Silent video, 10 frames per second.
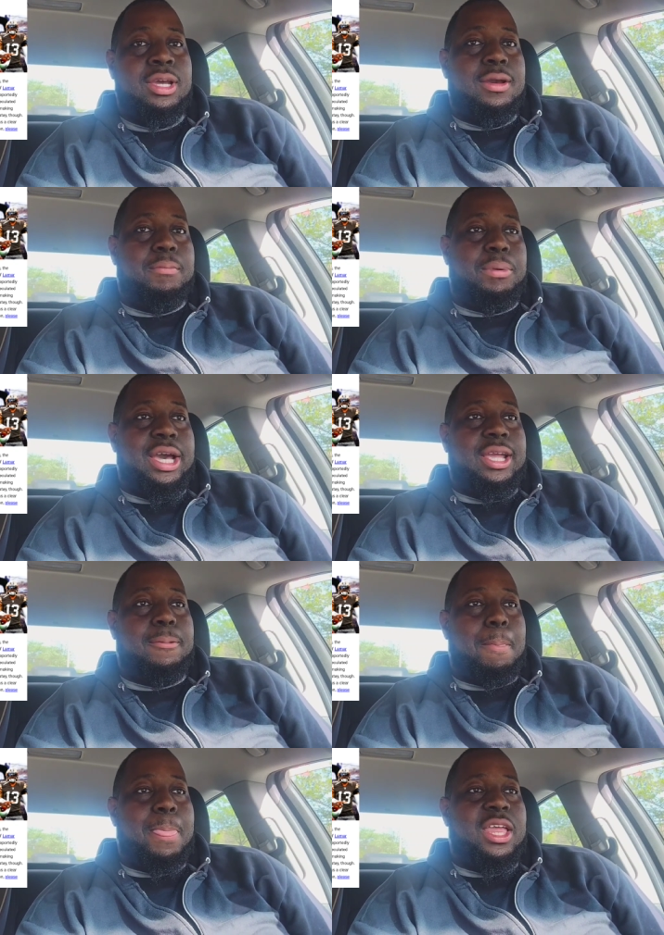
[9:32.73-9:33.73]
but
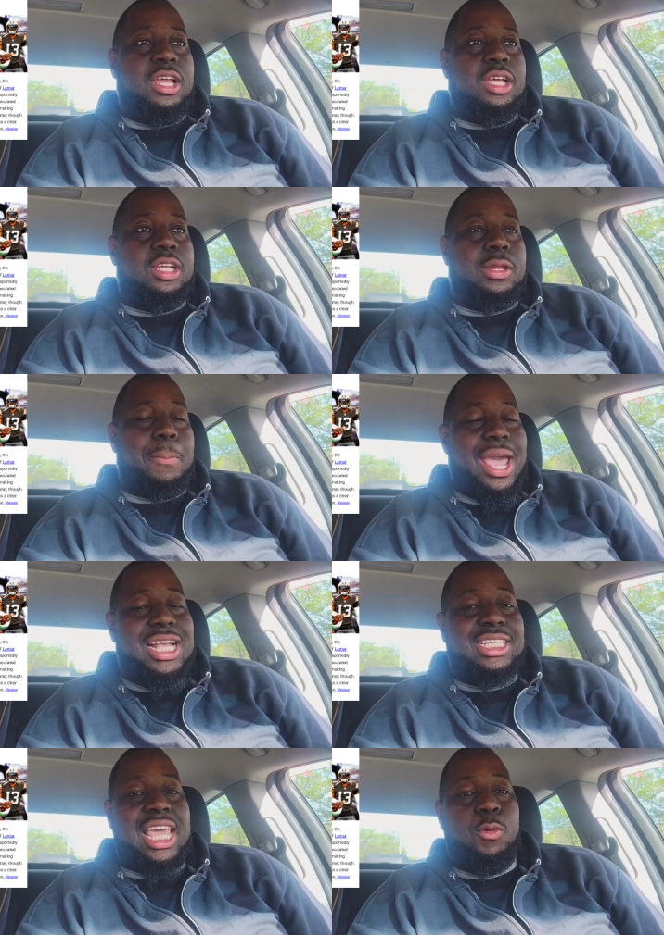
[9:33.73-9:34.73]
the
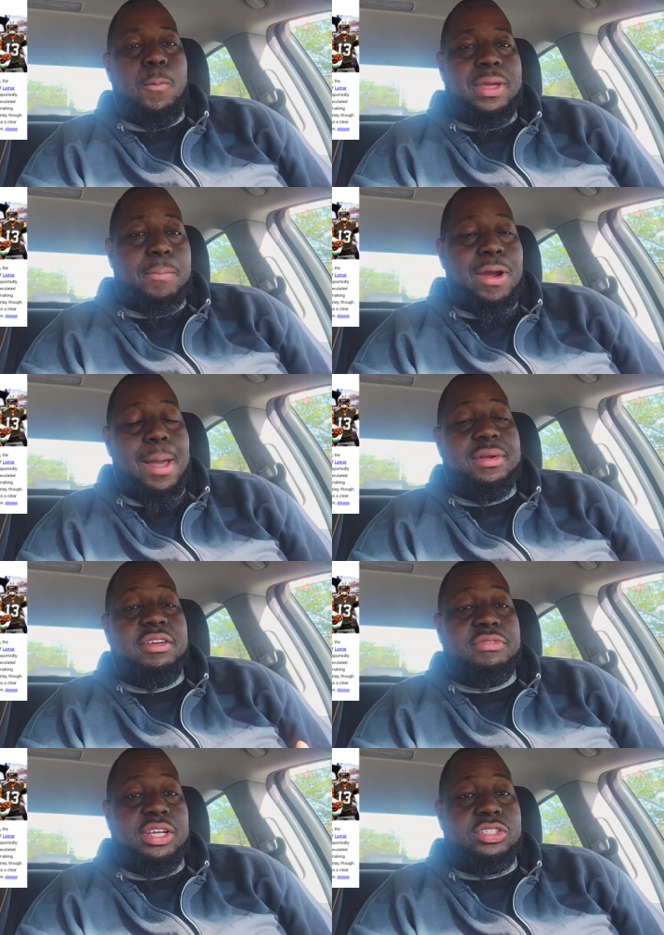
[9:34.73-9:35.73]
passing game will be a prominent
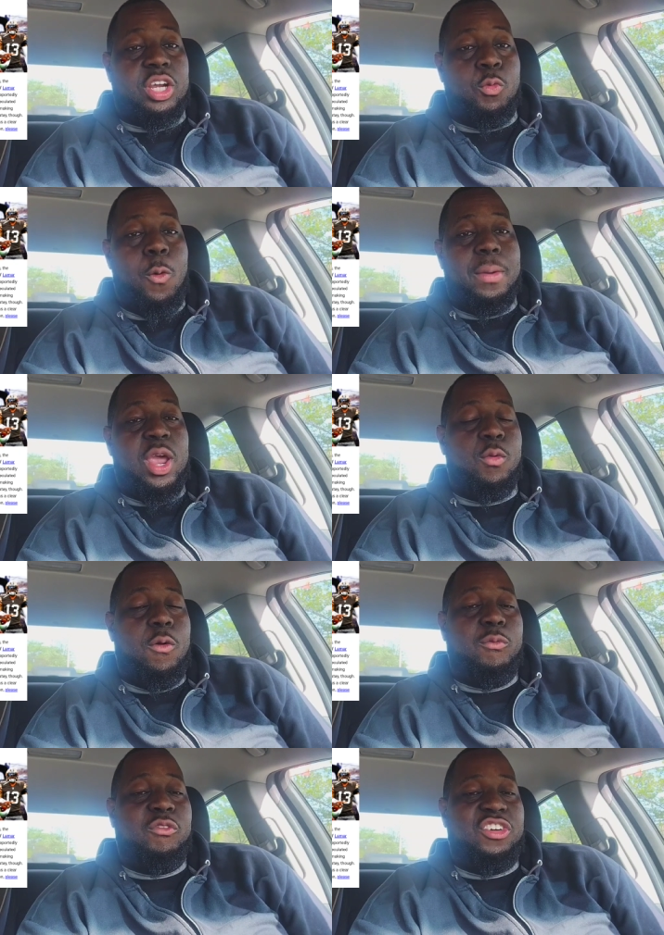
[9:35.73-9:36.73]
feature. It won't it
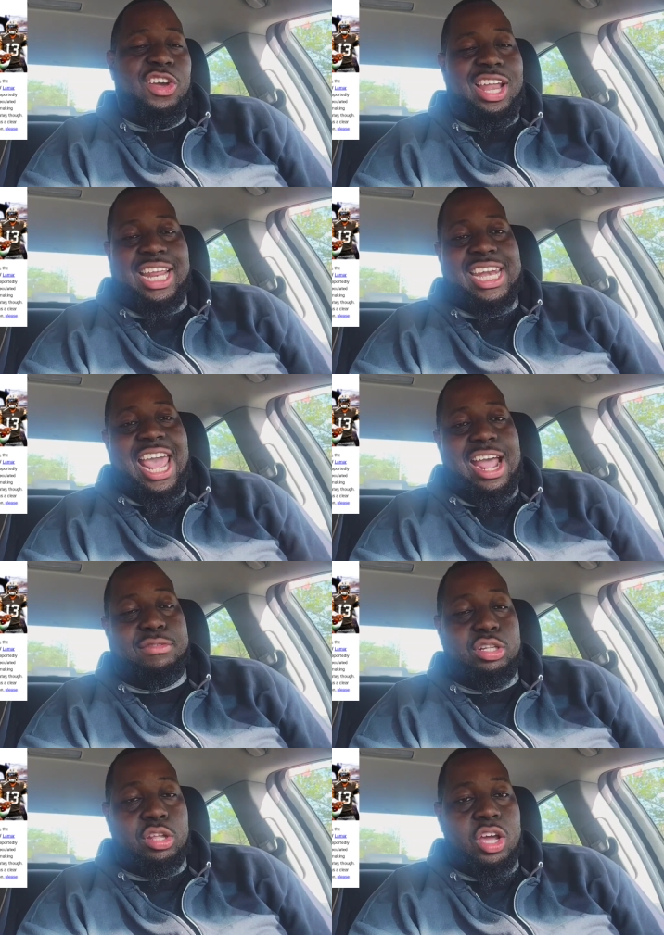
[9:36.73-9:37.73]
won't feel like an
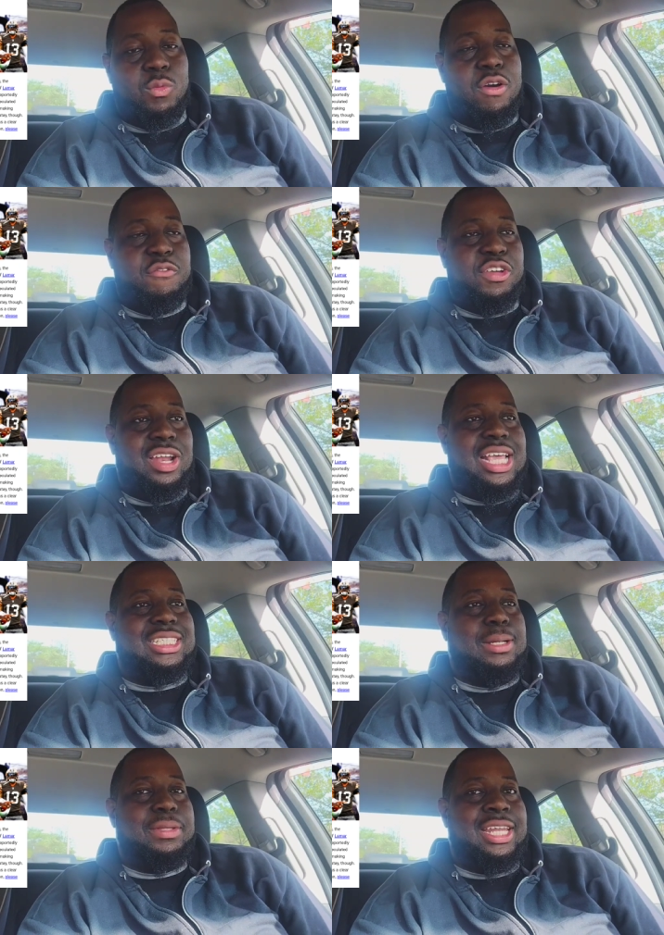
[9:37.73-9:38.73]
afterthought. It won't feel like
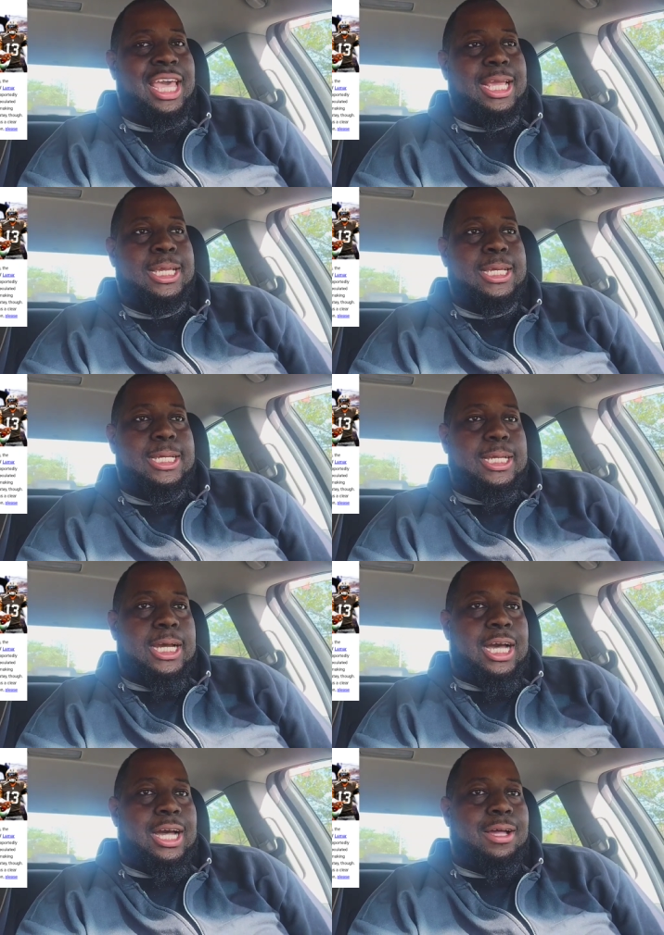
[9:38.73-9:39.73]
something that
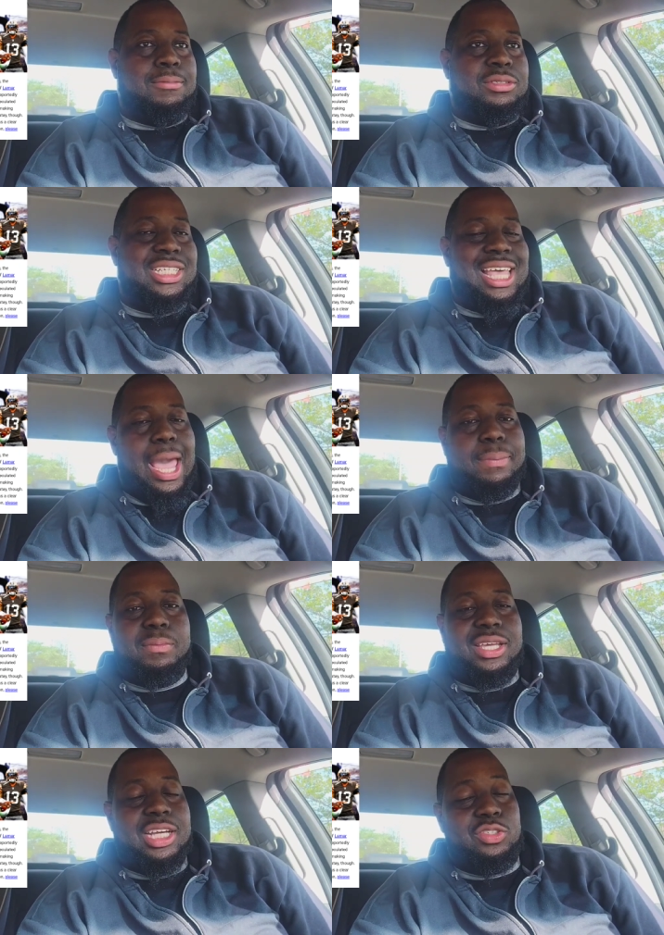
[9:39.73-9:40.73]
um, just happen
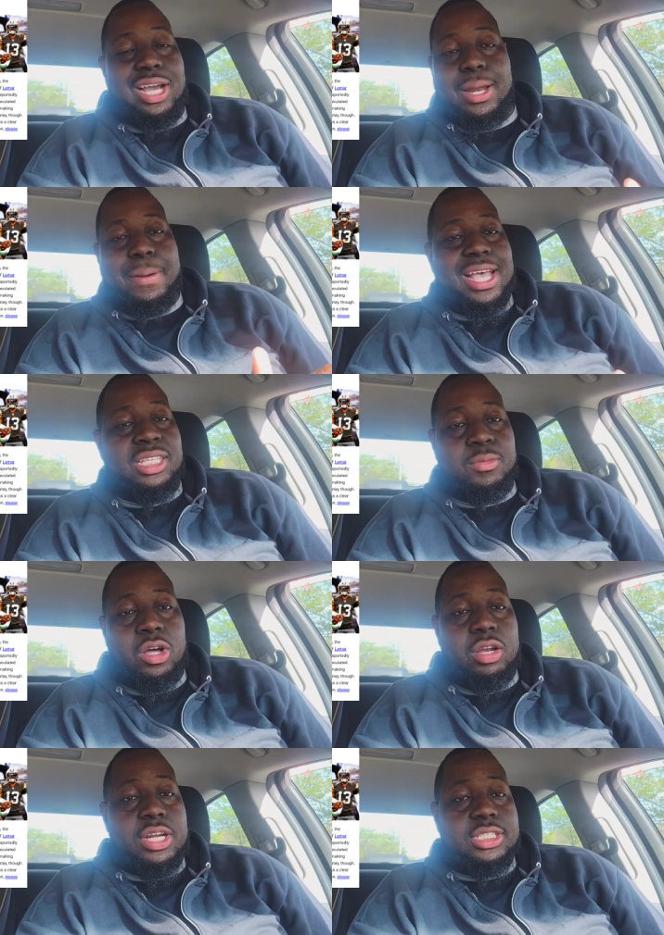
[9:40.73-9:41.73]
because you got to pass the ball
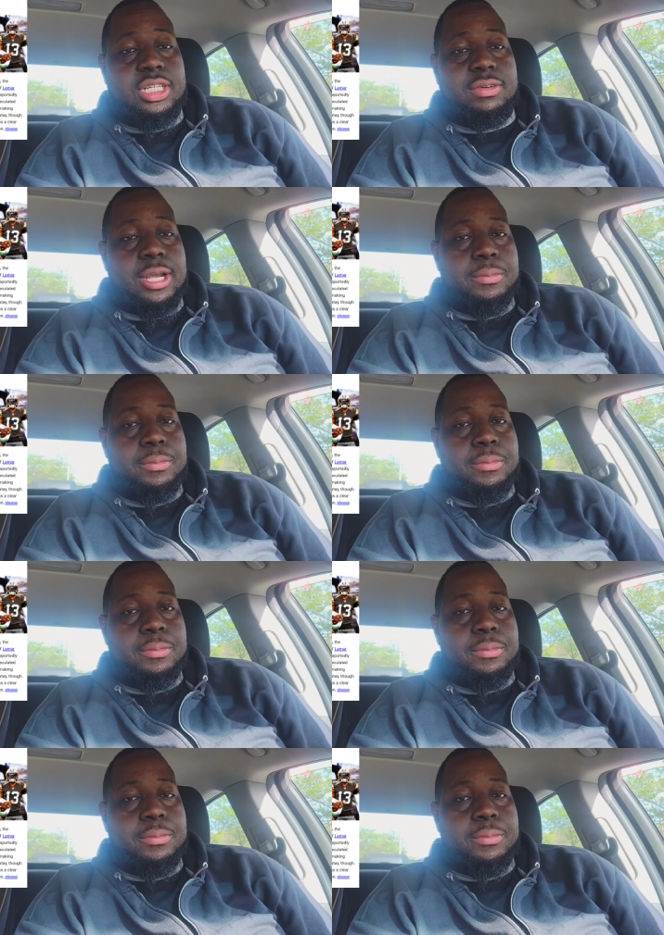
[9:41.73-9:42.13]
eventually, right?